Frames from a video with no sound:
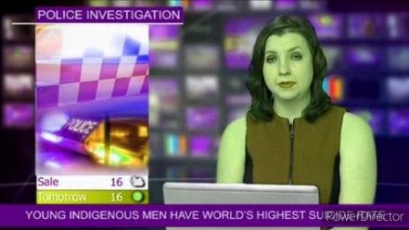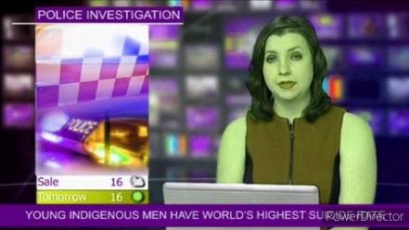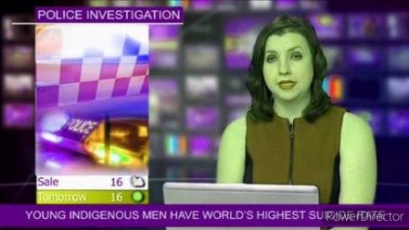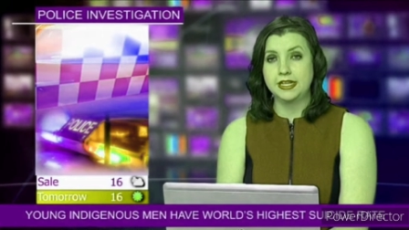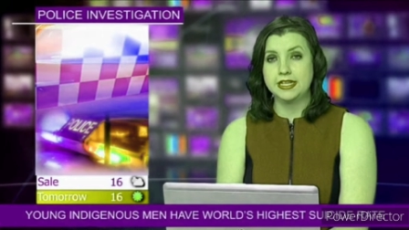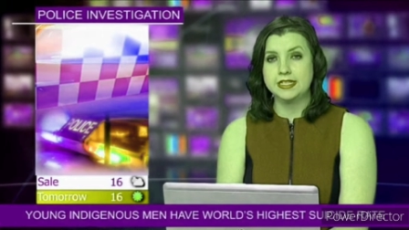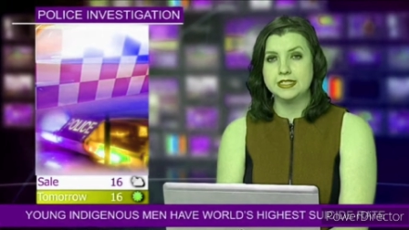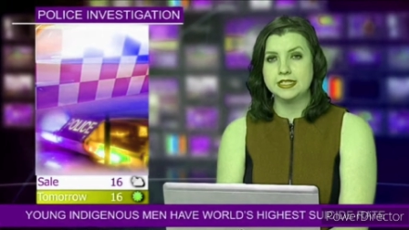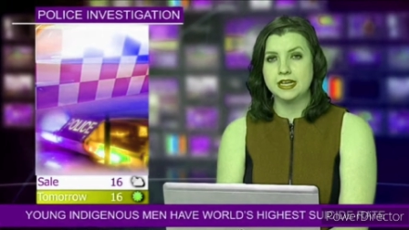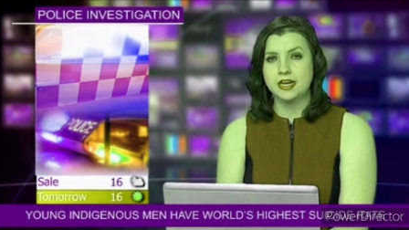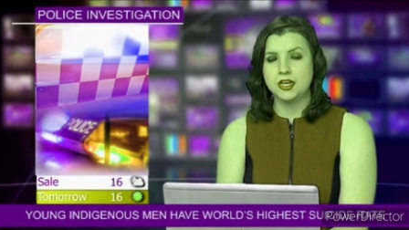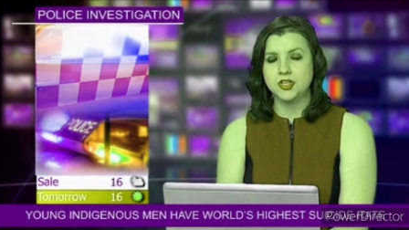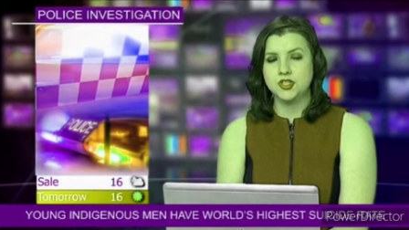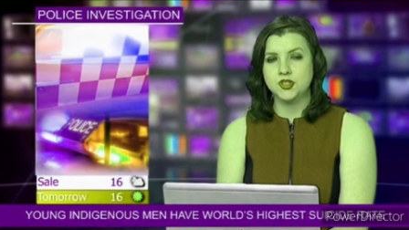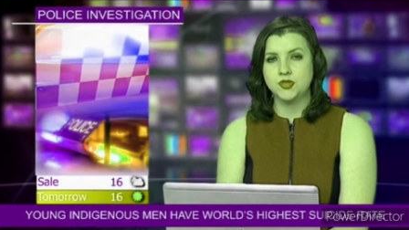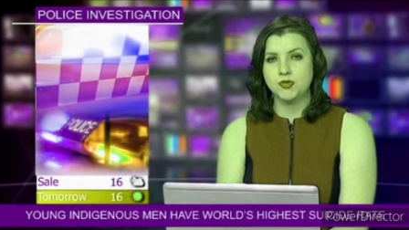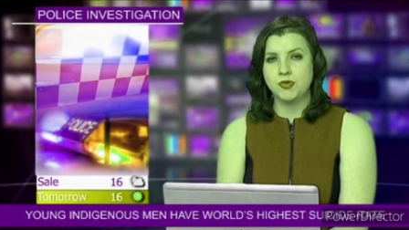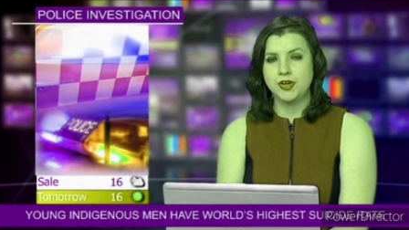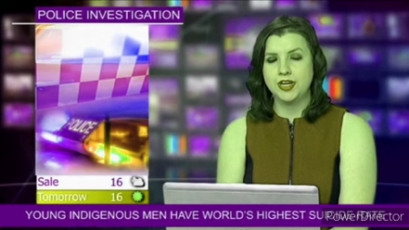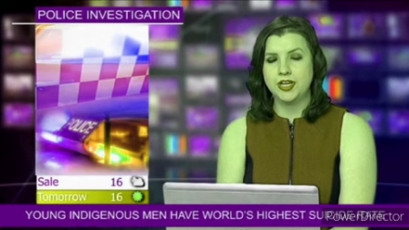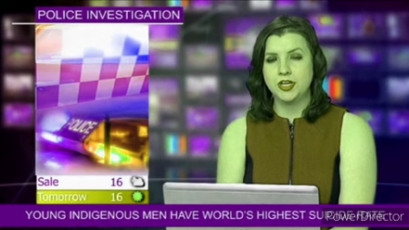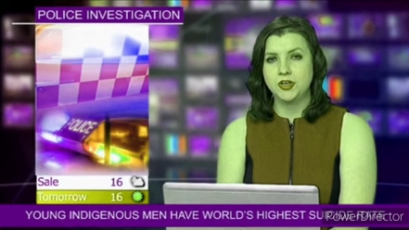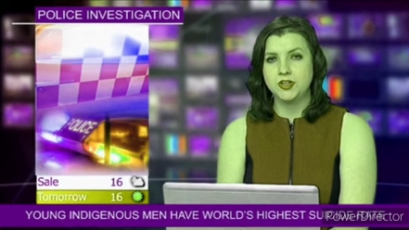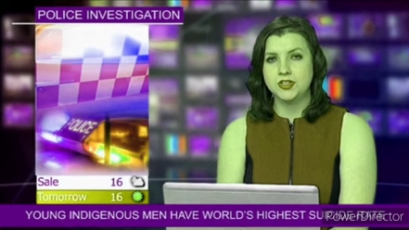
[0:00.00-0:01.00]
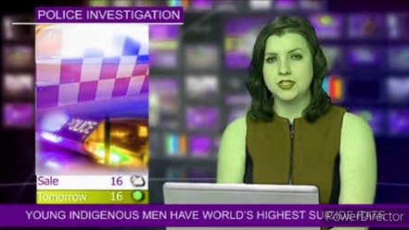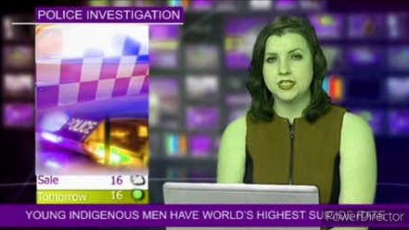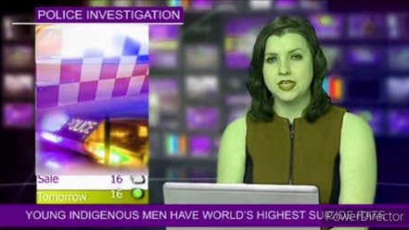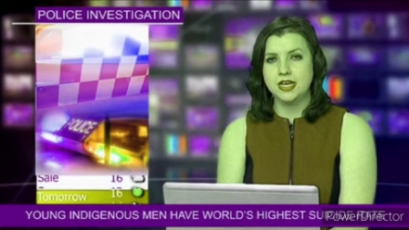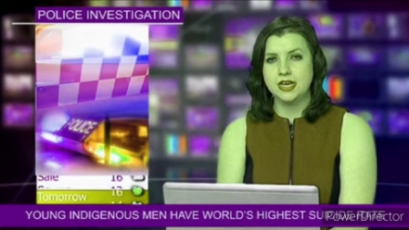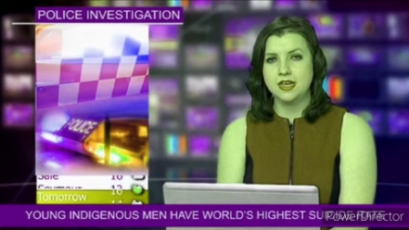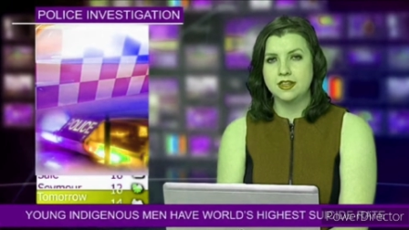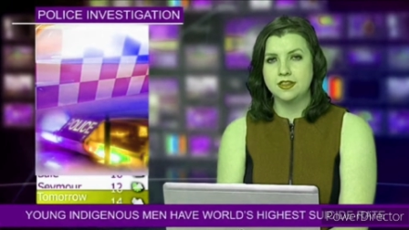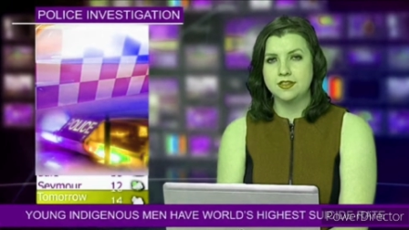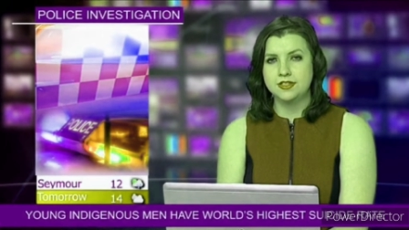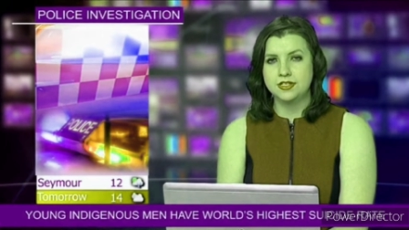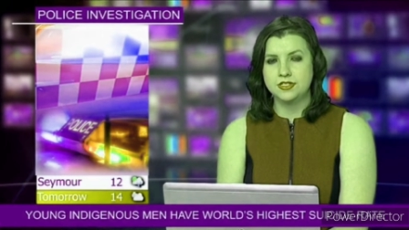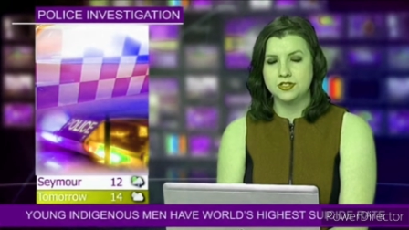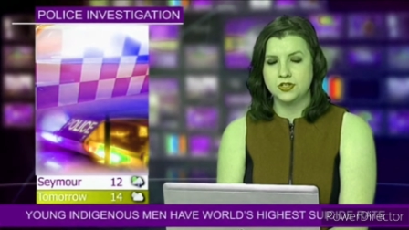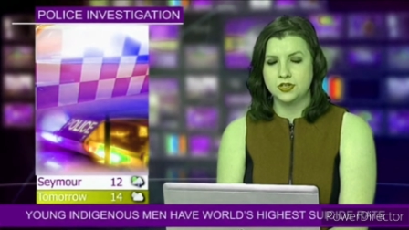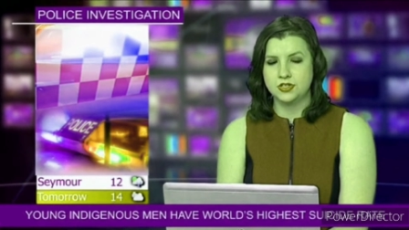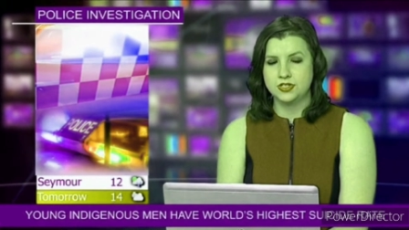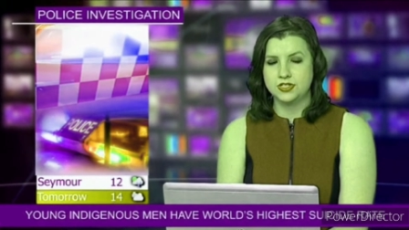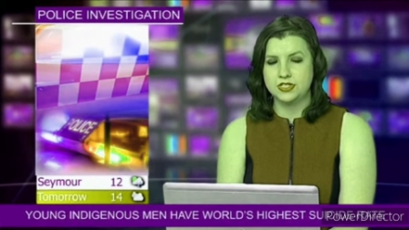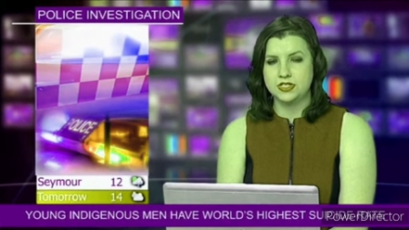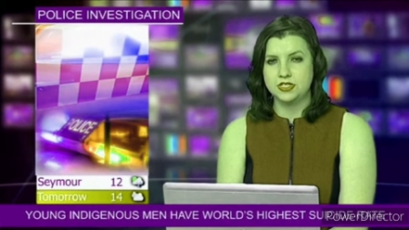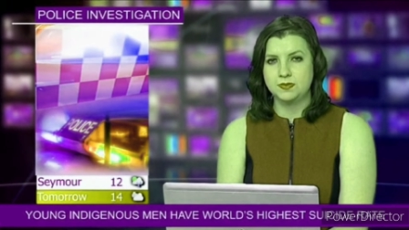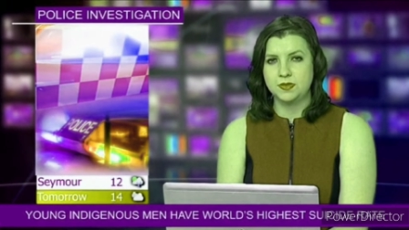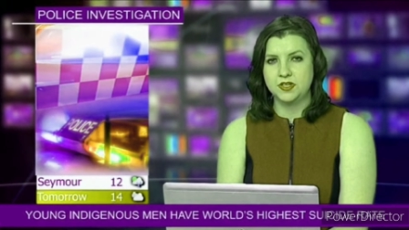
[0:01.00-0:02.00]
Police are treating her death as
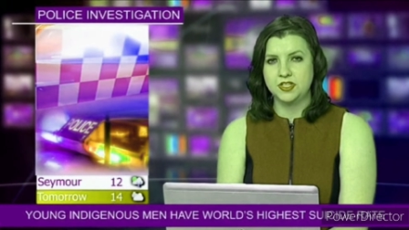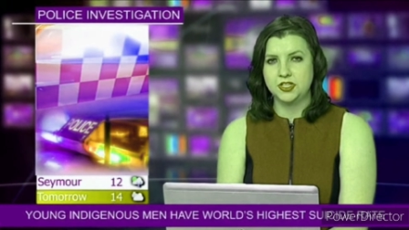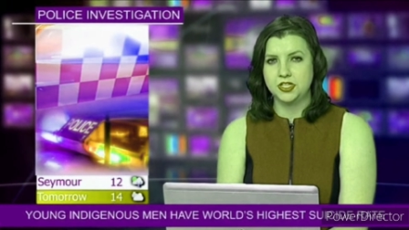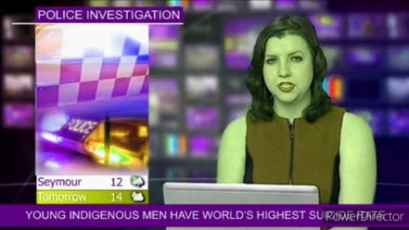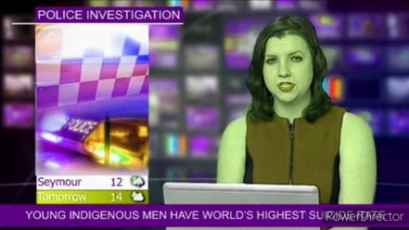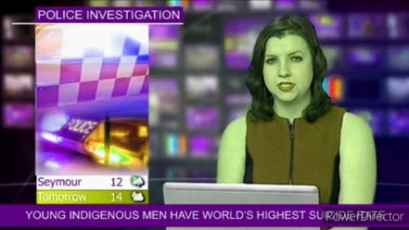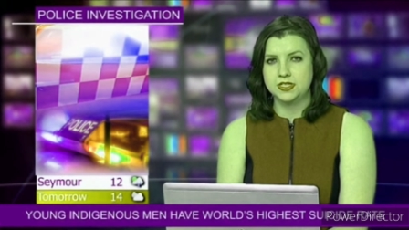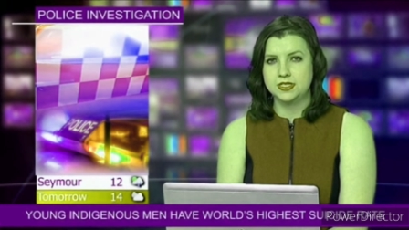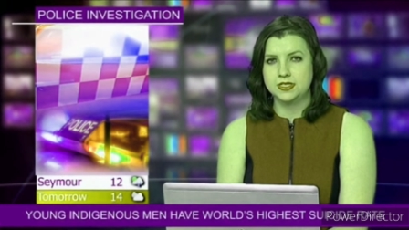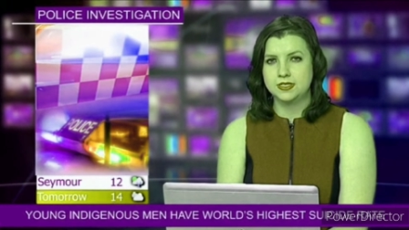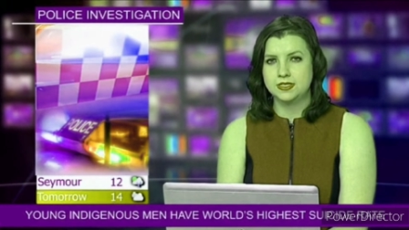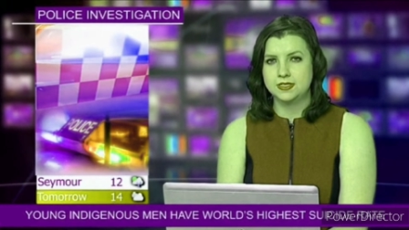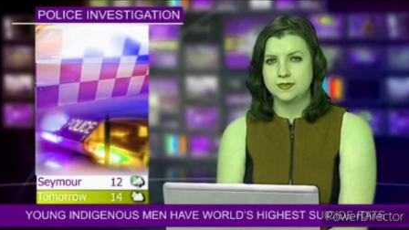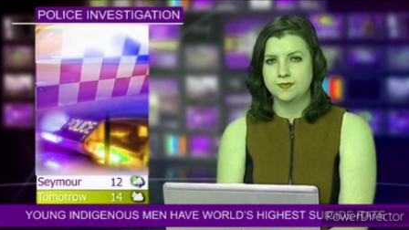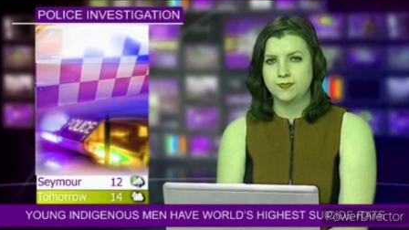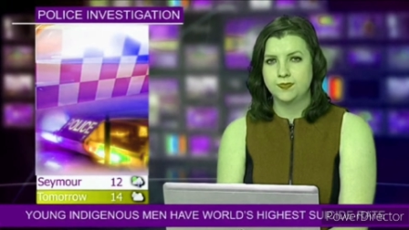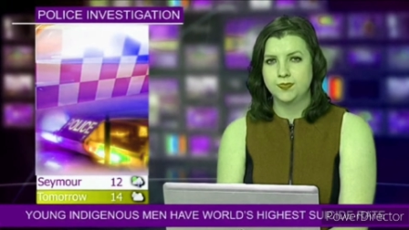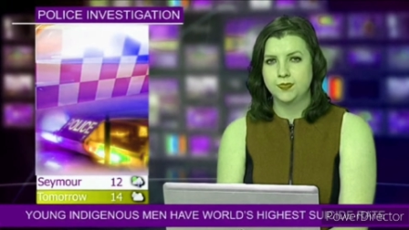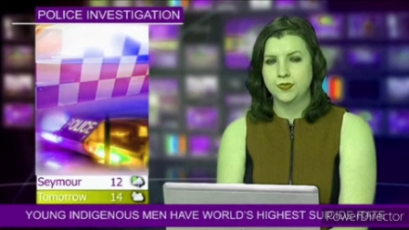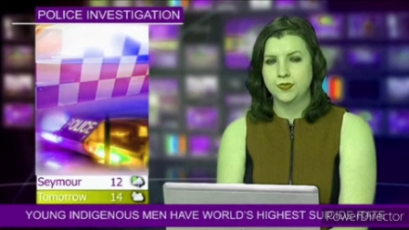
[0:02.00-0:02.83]
not suspicious.